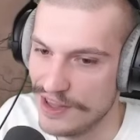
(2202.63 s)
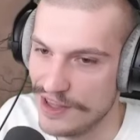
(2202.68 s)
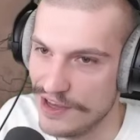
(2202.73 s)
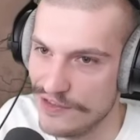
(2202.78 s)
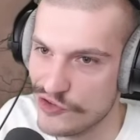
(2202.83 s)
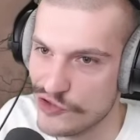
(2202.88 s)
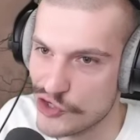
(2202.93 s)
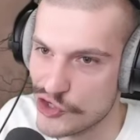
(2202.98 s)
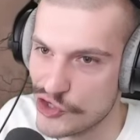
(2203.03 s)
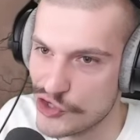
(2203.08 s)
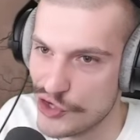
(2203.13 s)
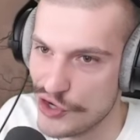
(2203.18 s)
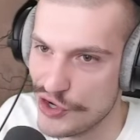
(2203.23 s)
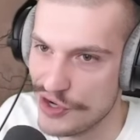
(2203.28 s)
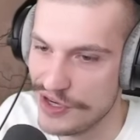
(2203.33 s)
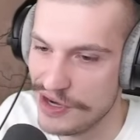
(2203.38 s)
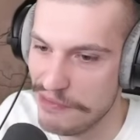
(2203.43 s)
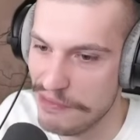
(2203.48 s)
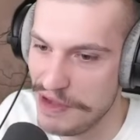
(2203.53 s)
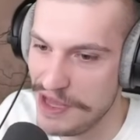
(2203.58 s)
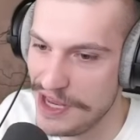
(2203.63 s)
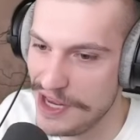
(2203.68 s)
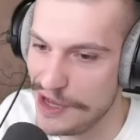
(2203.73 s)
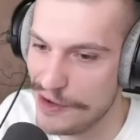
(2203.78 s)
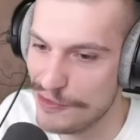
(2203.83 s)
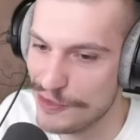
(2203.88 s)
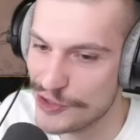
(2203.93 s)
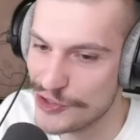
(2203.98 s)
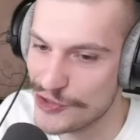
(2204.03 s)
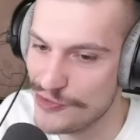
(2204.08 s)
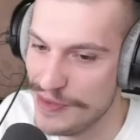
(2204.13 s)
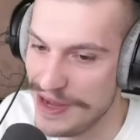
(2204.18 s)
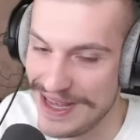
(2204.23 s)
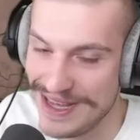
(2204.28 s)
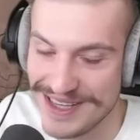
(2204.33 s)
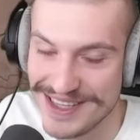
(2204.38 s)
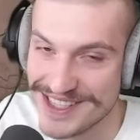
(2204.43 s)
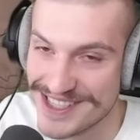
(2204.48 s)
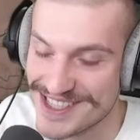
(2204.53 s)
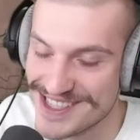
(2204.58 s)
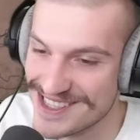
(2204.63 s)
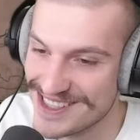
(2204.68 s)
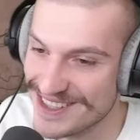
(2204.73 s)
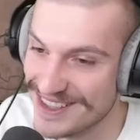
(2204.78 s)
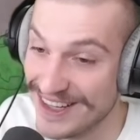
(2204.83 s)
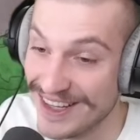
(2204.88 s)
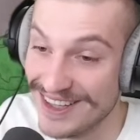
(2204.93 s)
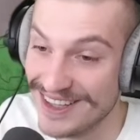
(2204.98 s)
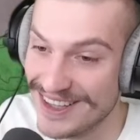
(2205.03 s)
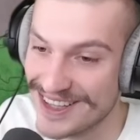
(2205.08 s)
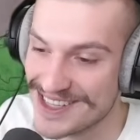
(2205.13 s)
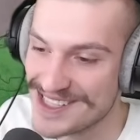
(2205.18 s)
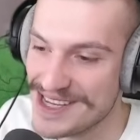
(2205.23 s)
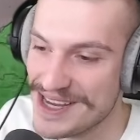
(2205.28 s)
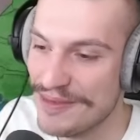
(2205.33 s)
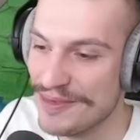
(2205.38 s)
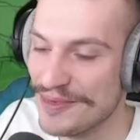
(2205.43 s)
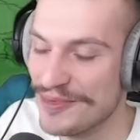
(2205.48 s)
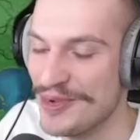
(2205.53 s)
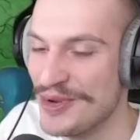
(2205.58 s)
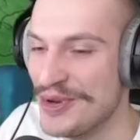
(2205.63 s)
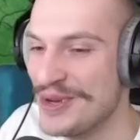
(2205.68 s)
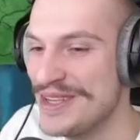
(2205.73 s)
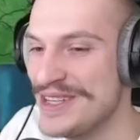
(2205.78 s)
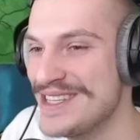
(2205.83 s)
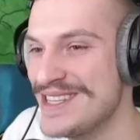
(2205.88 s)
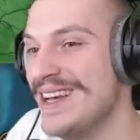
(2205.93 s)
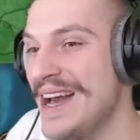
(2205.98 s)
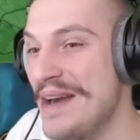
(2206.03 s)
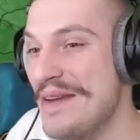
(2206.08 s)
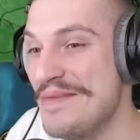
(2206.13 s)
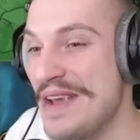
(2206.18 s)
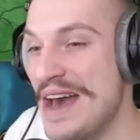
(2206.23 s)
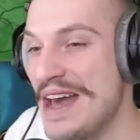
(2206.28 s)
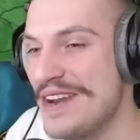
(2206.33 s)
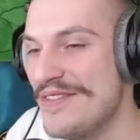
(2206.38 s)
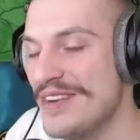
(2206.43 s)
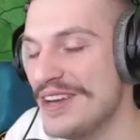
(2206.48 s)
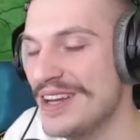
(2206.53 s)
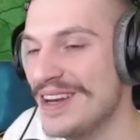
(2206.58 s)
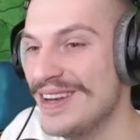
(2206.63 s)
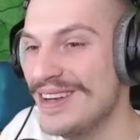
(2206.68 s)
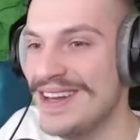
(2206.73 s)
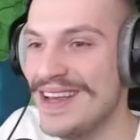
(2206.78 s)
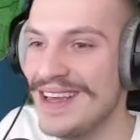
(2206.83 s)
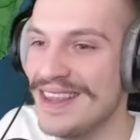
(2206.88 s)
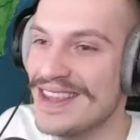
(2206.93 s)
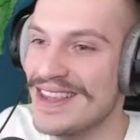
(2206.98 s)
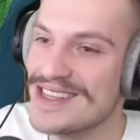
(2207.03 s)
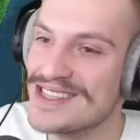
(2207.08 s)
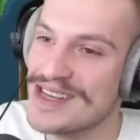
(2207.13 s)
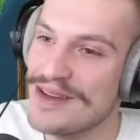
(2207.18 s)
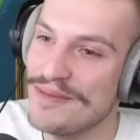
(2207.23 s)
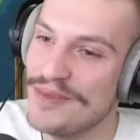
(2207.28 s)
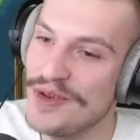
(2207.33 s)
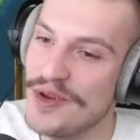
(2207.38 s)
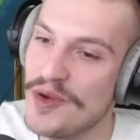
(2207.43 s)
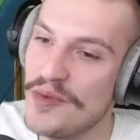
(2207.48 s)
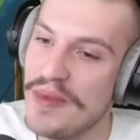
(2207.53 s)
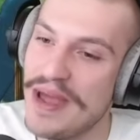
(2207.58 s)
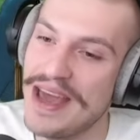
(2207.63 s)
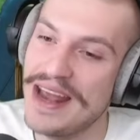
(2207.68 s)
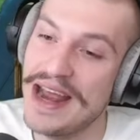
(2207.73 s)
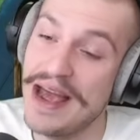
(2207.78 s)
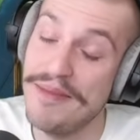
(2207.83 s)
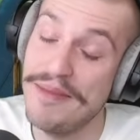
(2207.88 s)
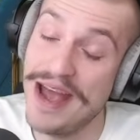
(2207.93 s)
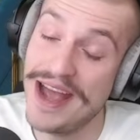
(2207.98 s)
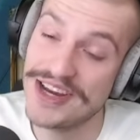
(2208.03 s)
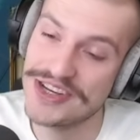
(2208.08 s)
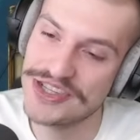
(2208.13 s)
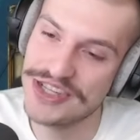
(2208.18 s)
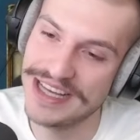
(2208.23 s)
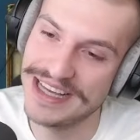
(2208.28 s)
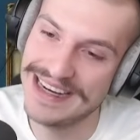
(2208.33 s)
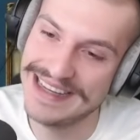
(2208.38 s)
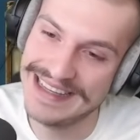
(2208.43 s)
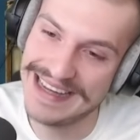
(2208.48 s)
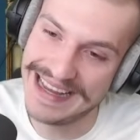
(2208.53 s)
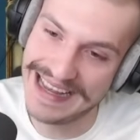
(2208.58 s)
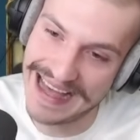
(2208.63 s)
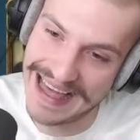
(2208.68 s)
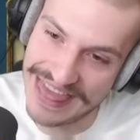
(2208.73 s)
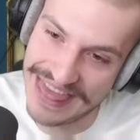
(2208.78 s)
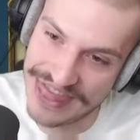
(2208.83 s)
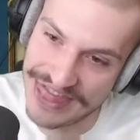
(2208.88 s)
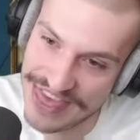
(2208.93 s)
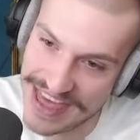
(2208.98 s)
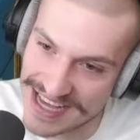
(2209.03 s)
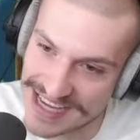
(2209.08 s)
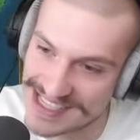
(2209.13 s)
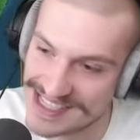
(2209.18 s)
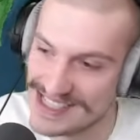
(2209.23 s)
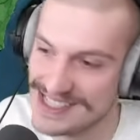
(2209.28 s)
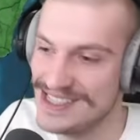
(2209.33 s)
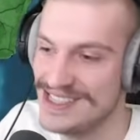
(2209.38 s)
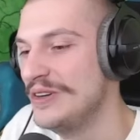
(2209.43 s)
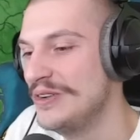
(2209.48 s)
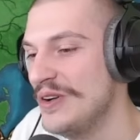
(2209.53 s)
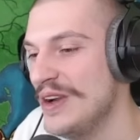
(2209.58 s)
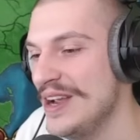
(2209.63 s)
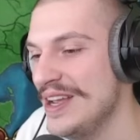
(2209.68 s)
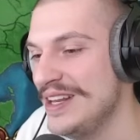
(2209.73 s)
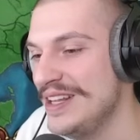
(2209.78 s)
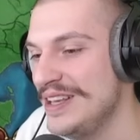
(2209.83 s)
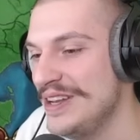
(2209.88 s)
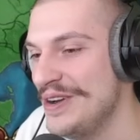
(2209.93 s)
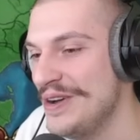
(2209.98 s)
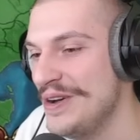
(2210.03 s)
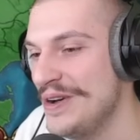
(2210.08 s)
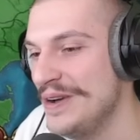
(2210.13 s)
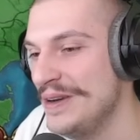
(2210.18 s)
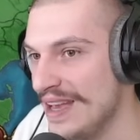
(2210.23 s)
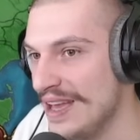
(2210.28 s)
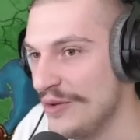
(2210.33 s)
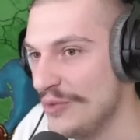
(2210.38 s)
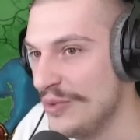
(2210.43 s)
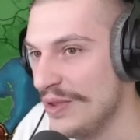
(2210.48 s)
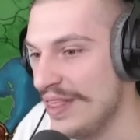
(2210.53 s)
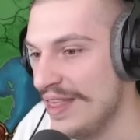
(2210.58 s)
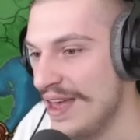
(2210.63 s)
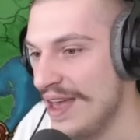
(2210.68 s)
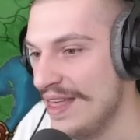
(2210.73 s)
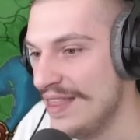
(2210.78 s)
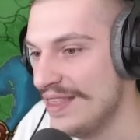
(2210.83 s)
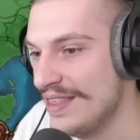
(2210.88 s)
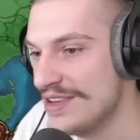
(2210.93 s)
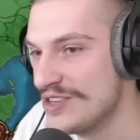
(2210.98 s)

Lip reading: they've just turned to medium, which means they'll accept, boys. I'm not even gonna take this up here, man. I'm actually gonna take this right here. And with that,